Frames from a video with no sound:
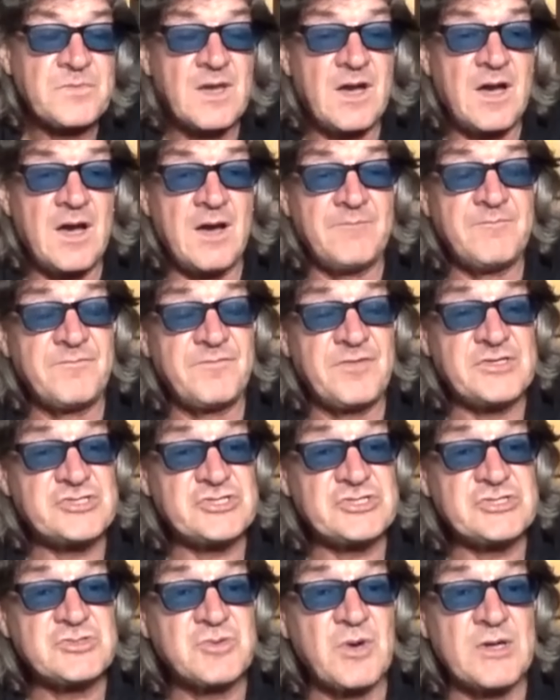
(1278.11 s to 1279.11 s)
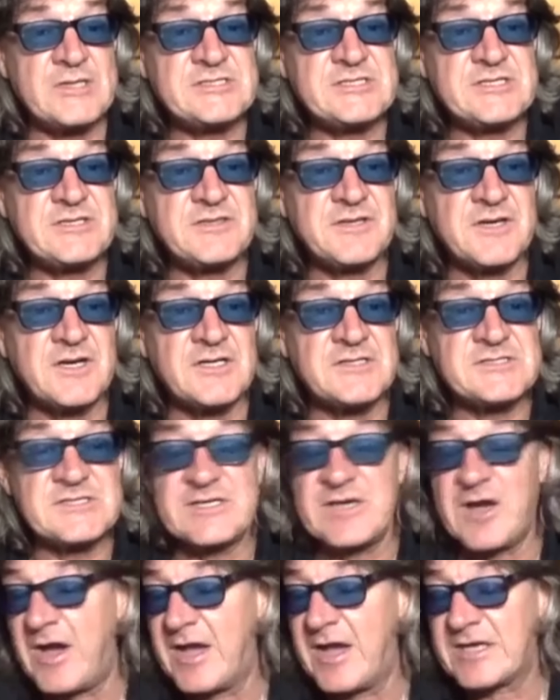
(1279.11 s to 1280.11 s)
um, Vision 2030.
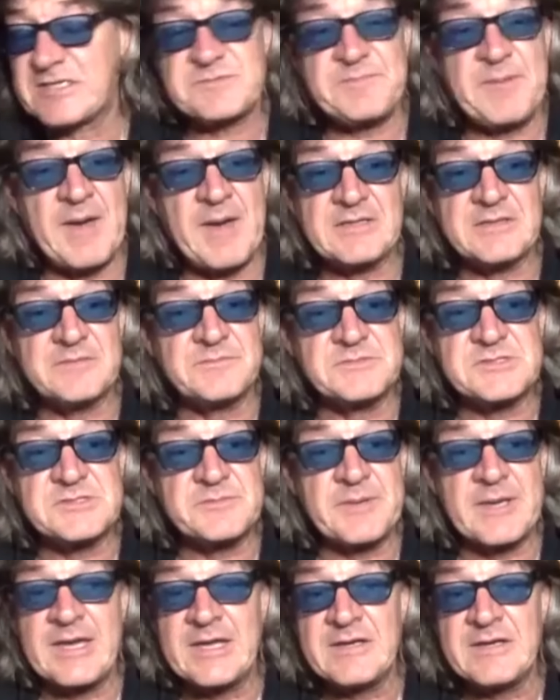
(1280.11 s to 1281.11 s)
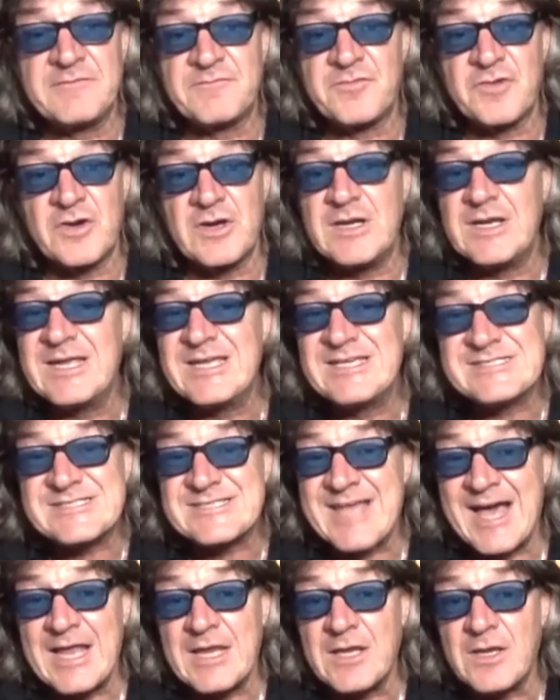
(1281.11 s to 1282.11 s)
I expect them to be in for at least
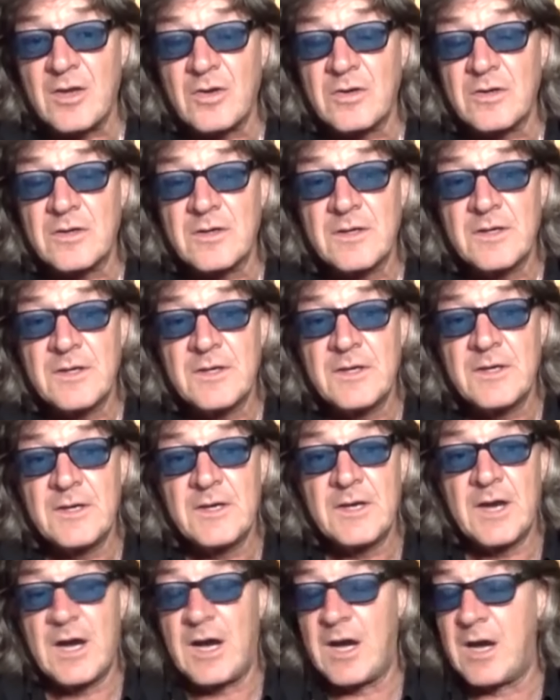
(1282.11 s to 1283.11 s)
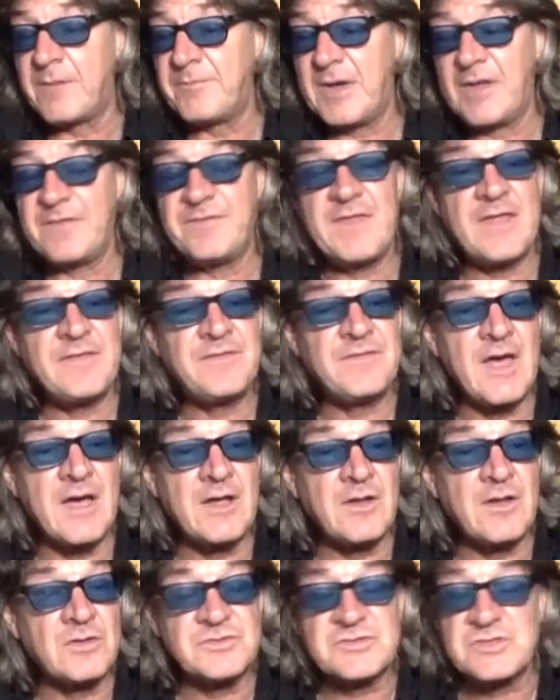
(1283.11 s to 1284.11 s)
that long. Um, and then
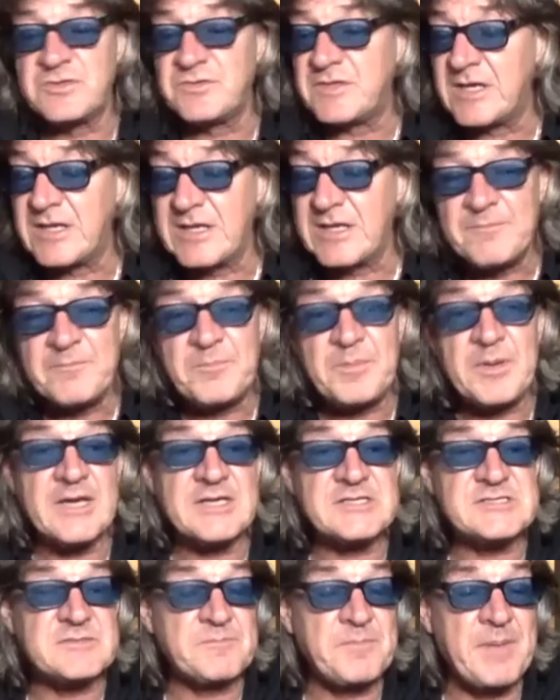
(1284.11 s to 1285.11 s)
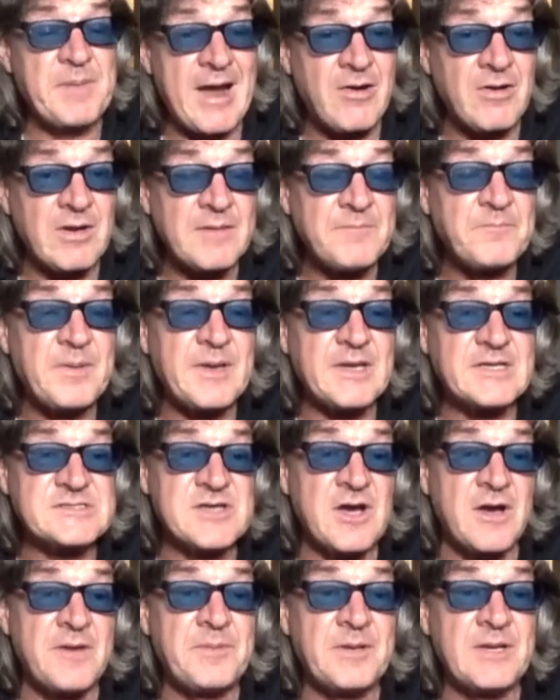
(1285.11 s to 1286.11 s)
they'll do the Olympics and Paralympics,
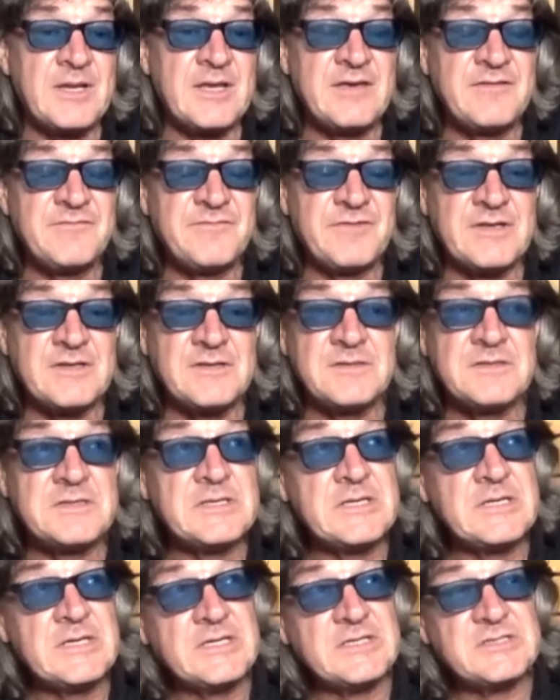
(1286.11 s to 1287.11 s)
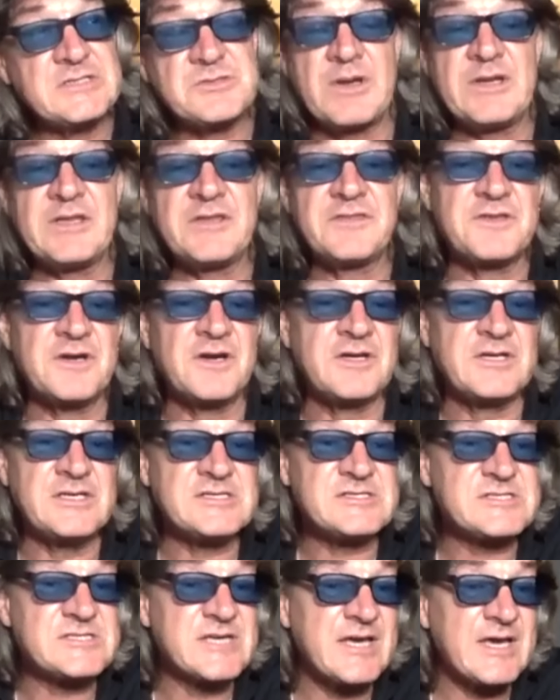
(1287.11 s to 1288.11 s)
I believe, in
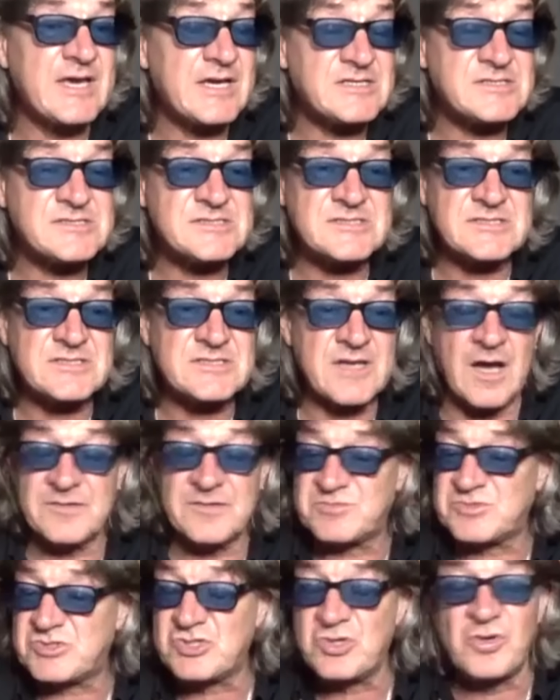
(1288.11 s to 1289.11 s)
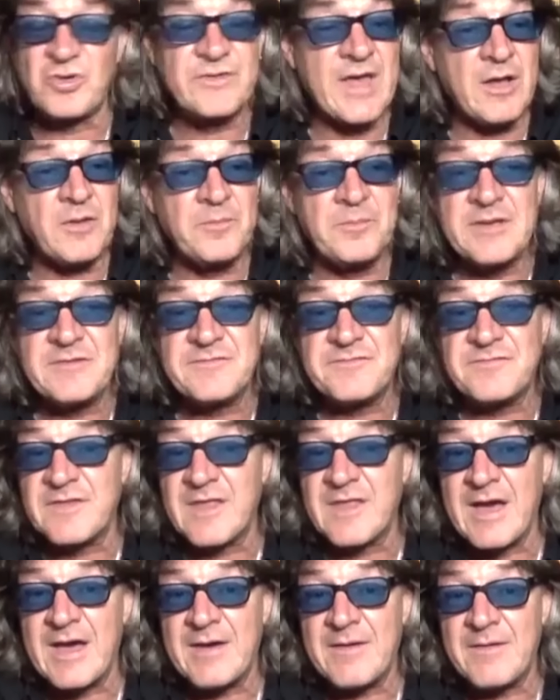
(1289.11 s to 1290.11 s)
2036. I'm sure they'll bid for
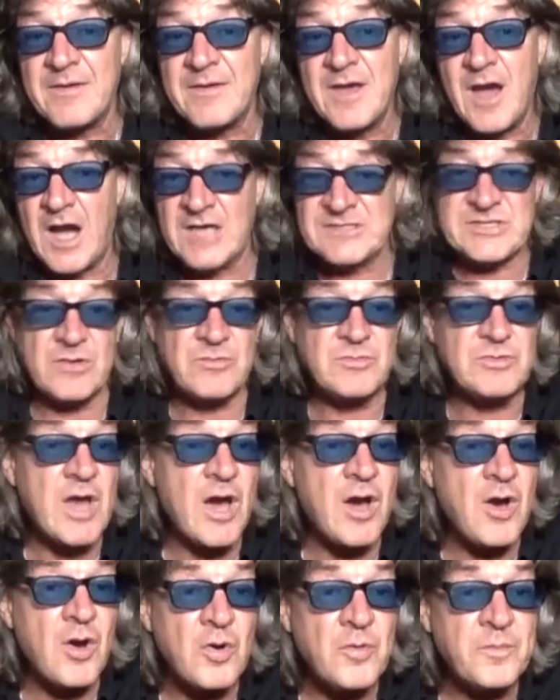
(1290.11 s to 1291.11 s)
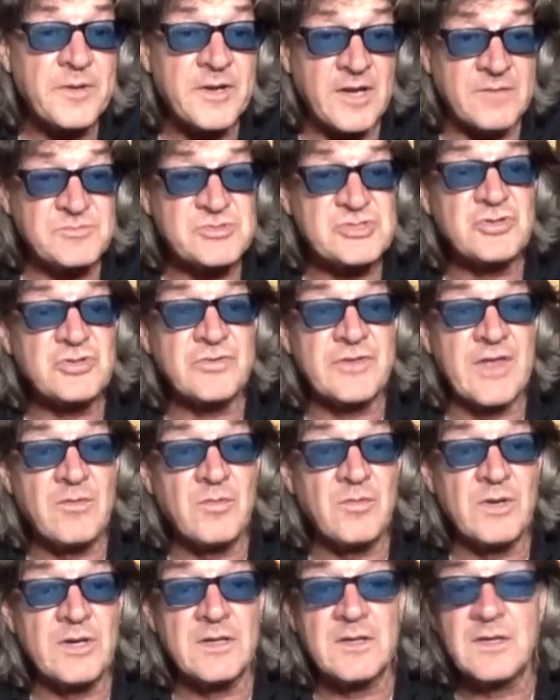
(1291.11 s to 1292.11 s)
that. I don't know, but I'm sure they
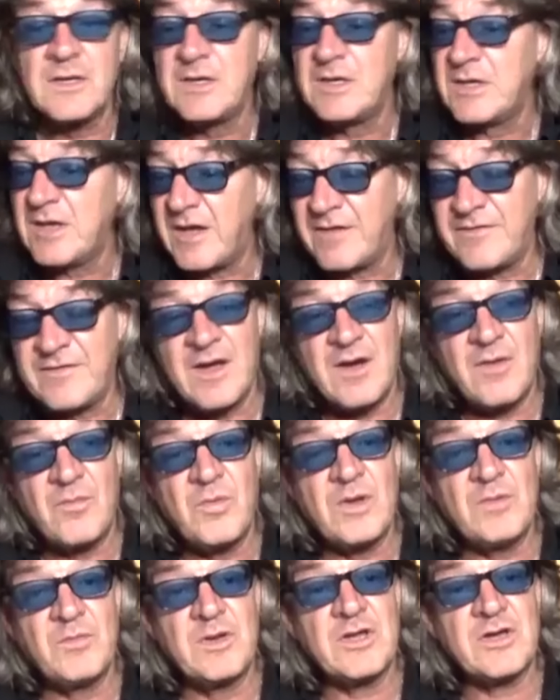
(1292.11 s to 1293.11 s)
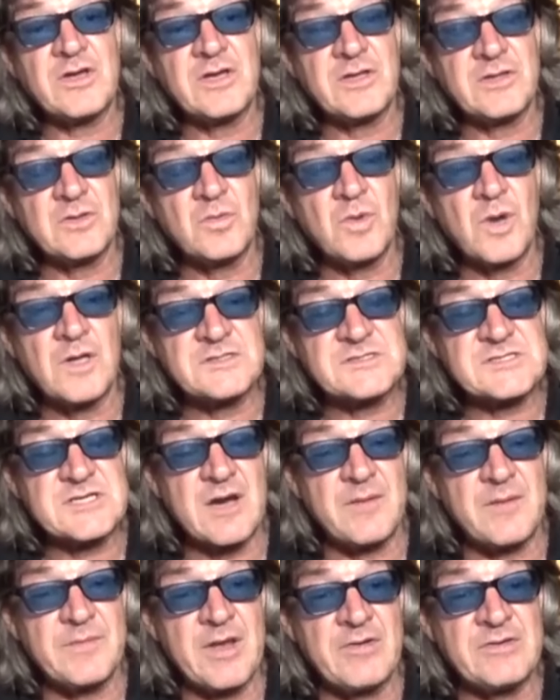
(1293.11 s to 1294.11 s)
will. And, and we're, we're looking at the World
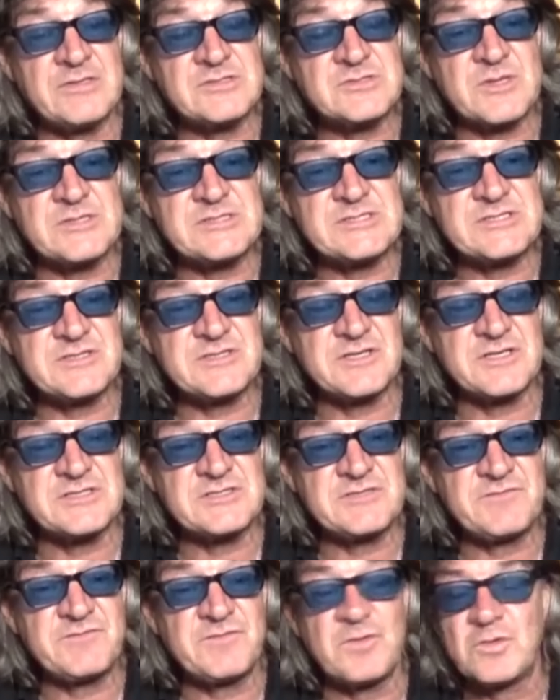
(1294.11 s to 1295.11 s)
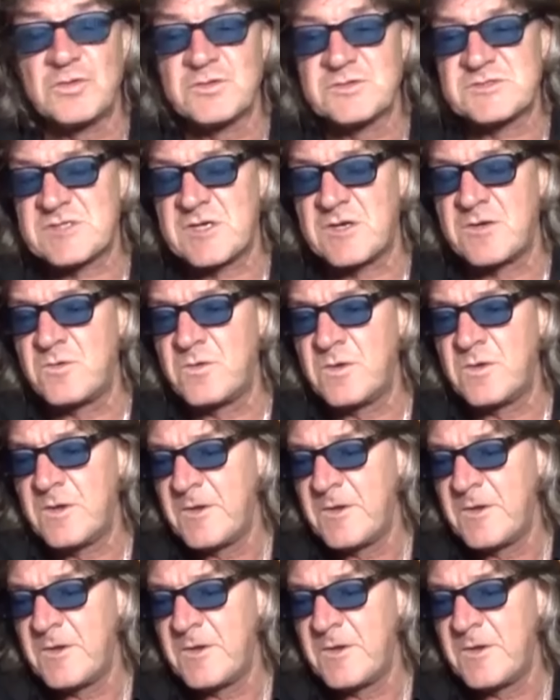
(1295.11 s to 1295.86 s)
Cup there in 2034. So